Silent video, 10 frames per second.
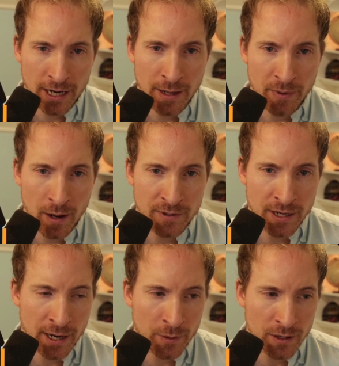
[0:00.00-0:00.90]
keeping up to
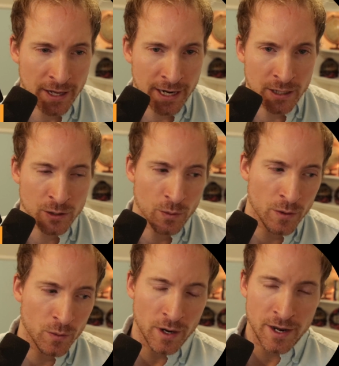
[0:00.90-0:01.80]
date with the latest
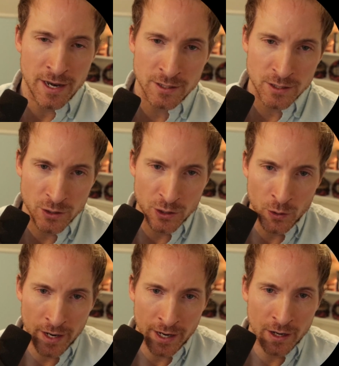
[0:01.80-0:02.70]
with what NIST is
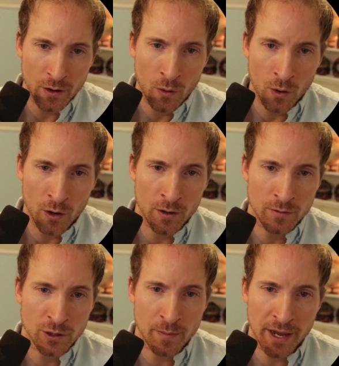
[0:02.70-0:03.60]
doing,
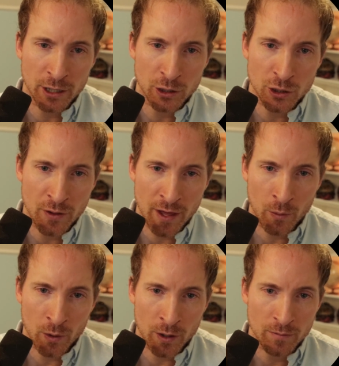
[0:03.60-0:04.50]
or just making sure
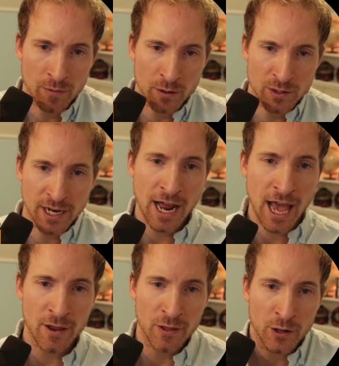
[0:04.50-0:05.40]
that we're staying
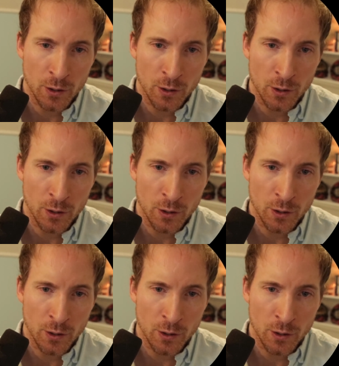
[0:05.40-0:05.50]
ahead of the